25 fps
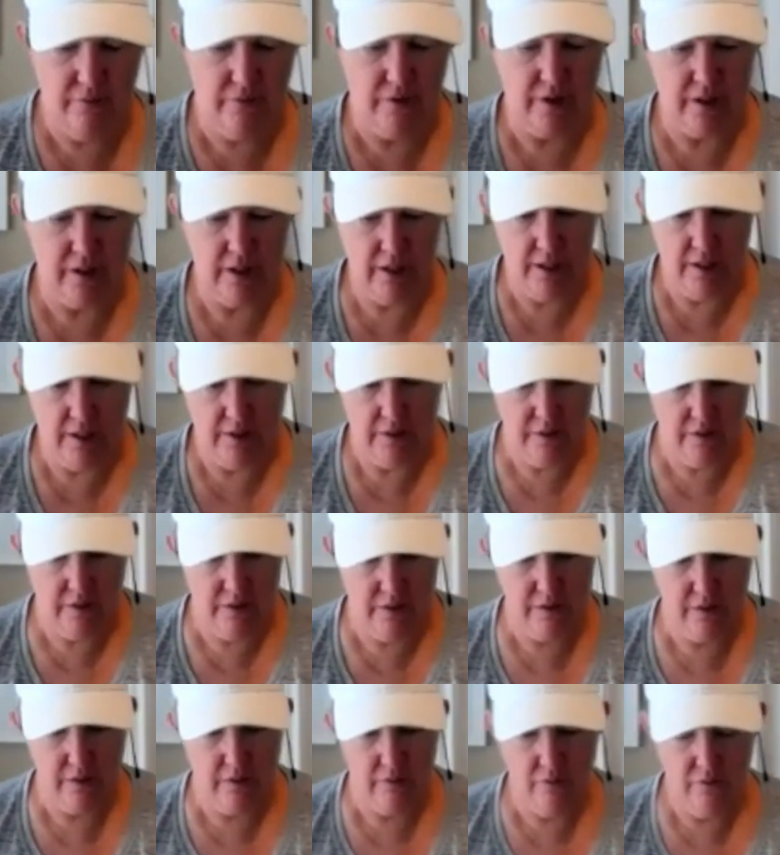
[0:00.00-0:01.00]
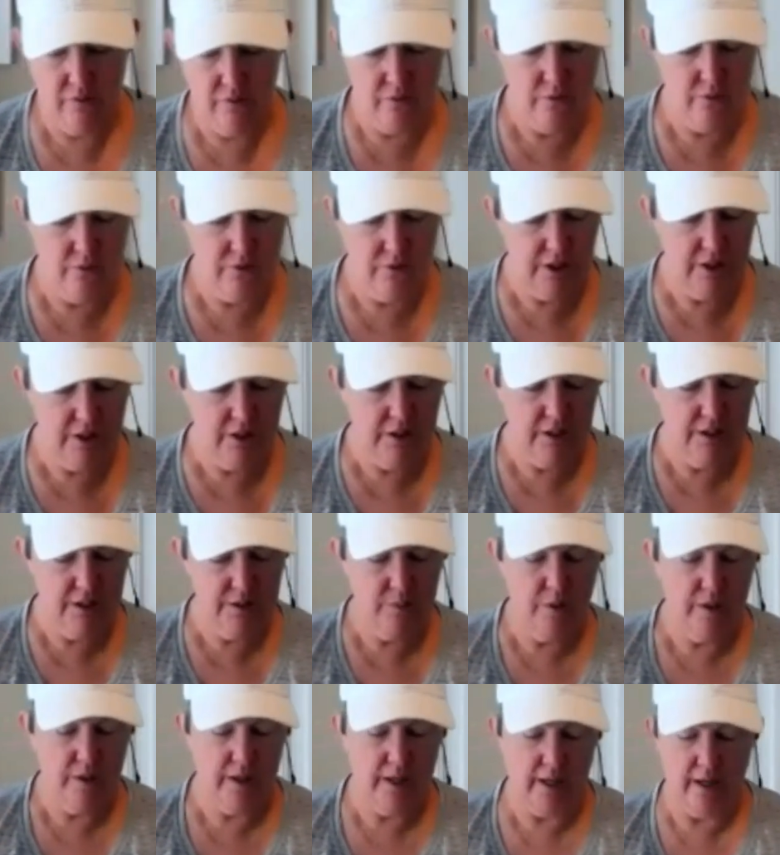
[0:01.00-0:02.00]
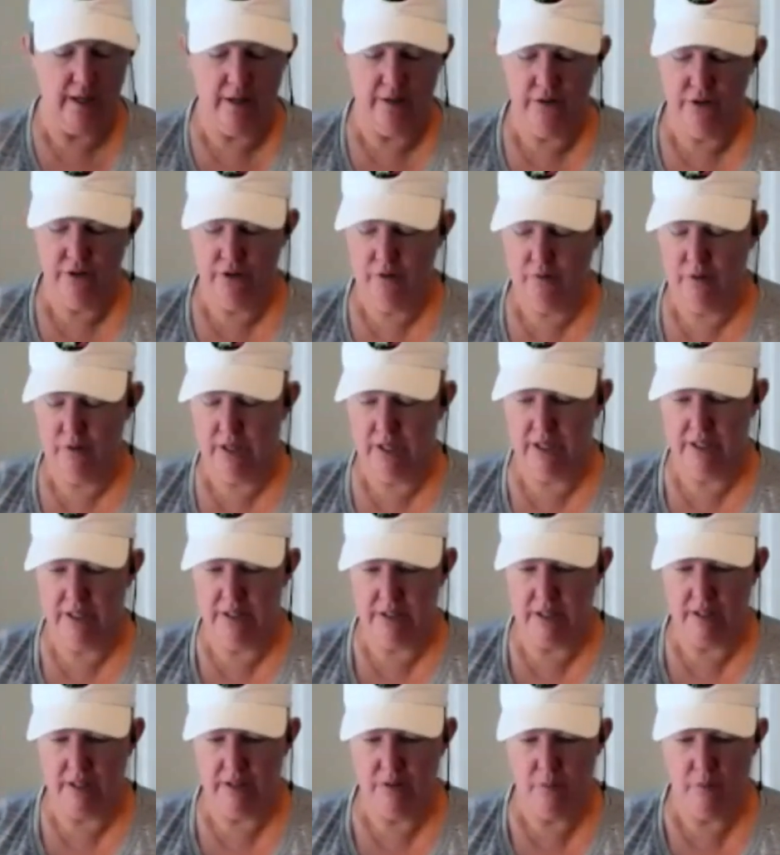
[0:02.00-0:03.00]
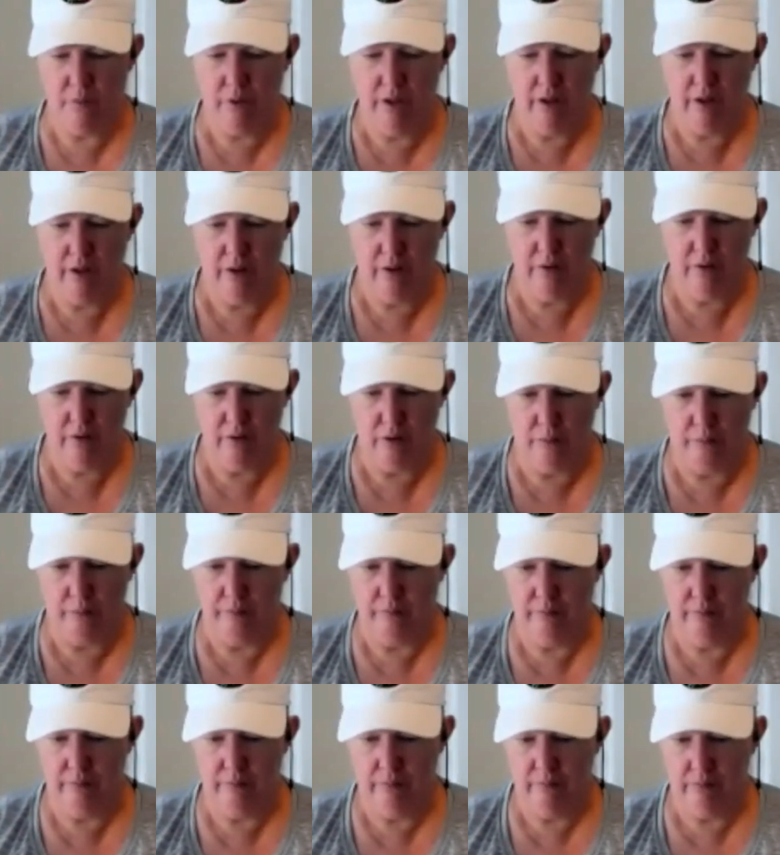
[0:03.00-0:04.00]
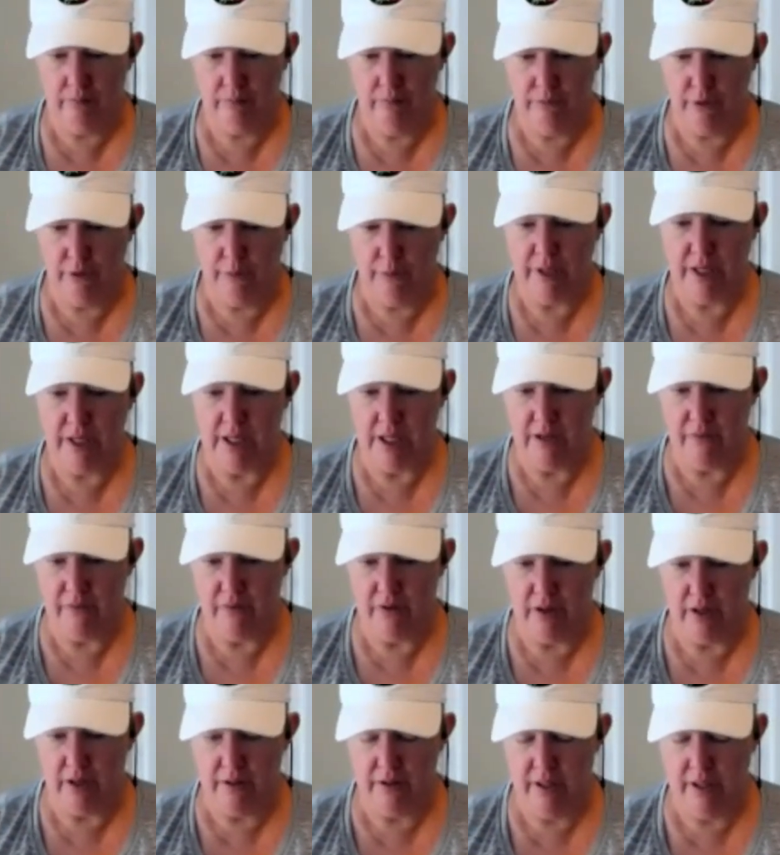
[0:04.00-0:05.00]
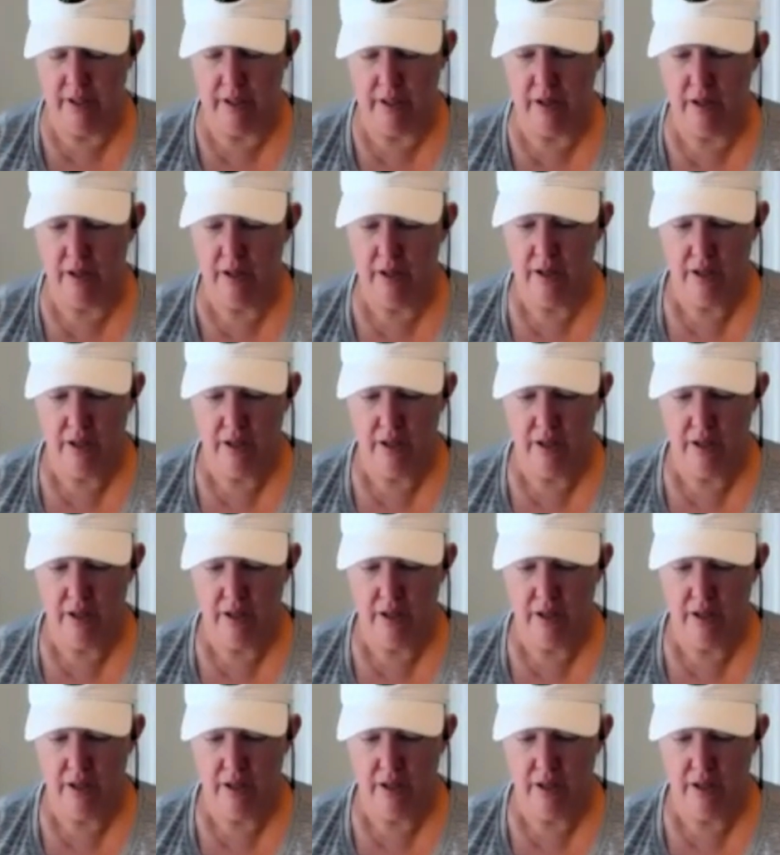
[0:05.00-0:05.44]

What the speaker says: I can get this folded. And this one had 2 days as well, or 3 even, I think,